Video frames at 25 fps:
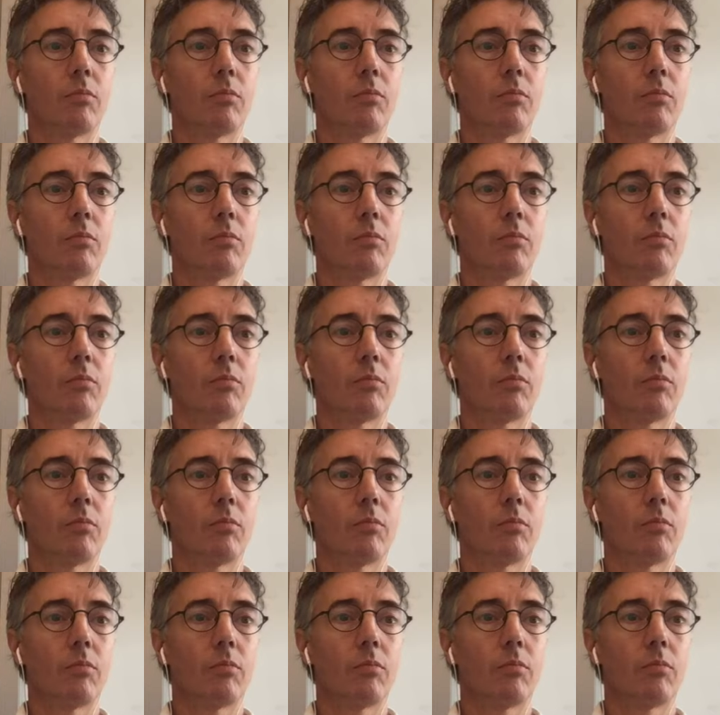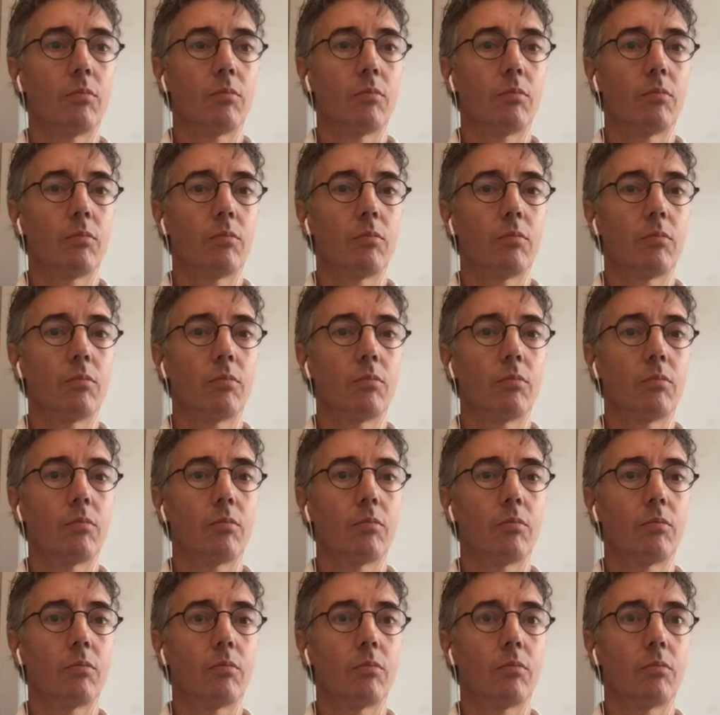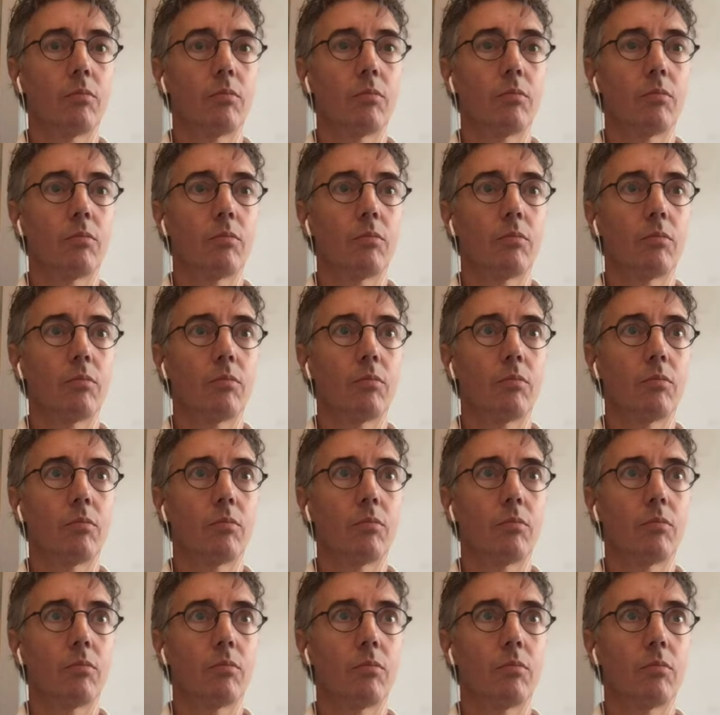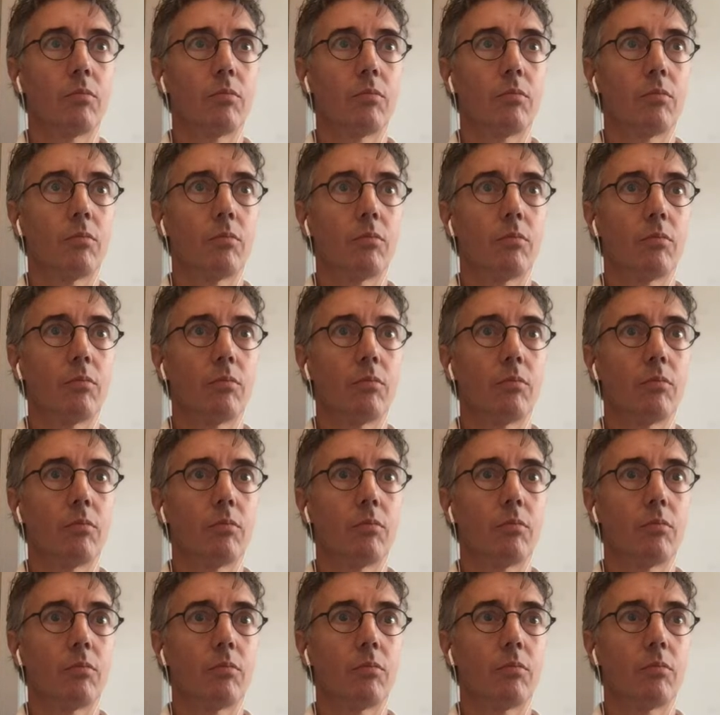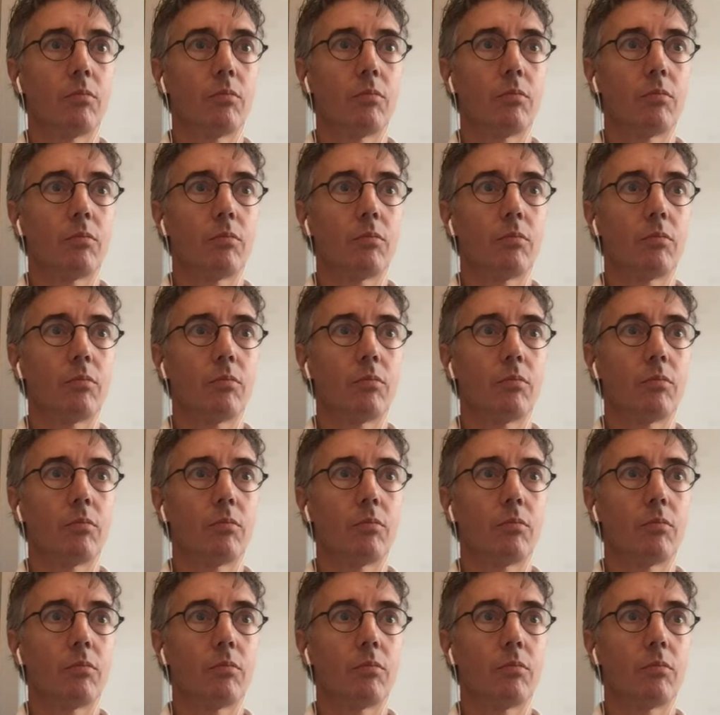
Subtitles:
(no one is talking)